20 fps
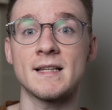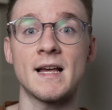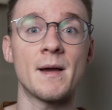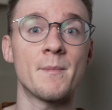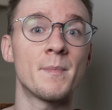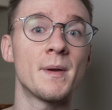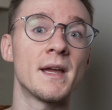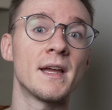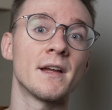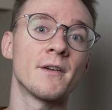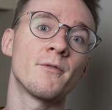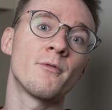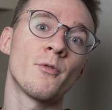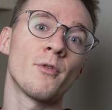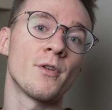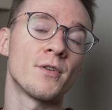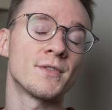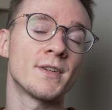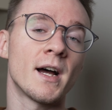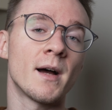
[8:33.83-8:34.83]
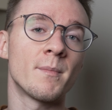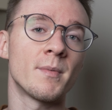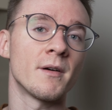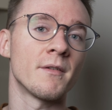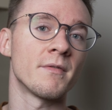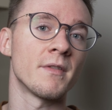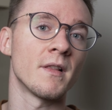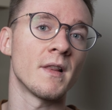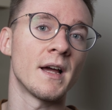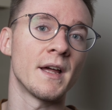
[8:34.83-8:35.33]
I'm paying for their
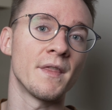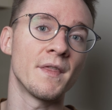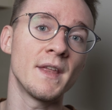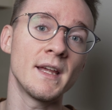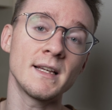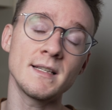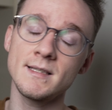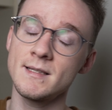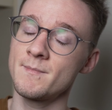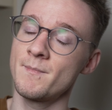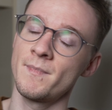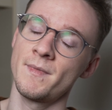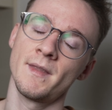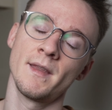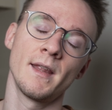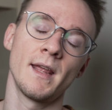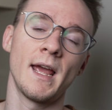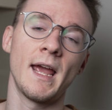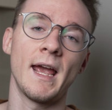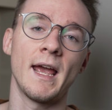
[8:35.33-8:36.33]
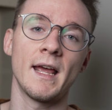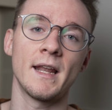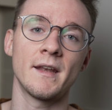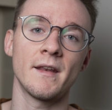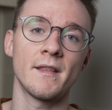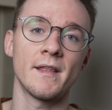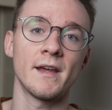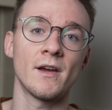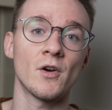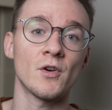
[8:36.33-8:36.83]
top-of-the-line things, and
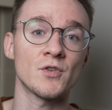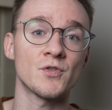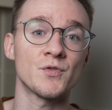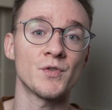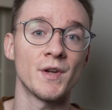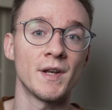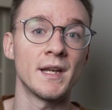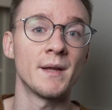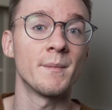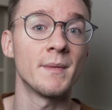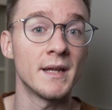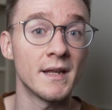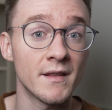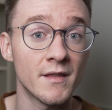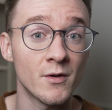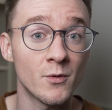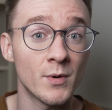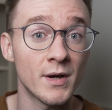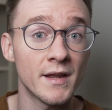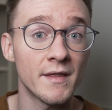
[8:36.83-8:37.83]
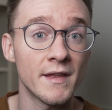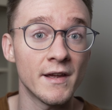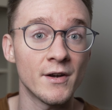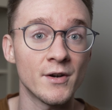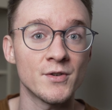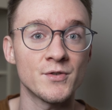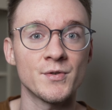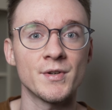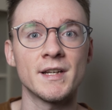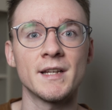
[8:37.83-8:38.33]
they are treating me the way they are
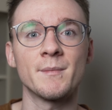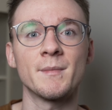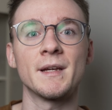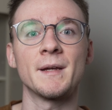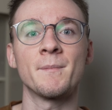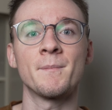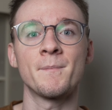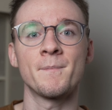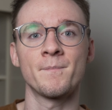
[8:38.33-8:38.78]
treating me.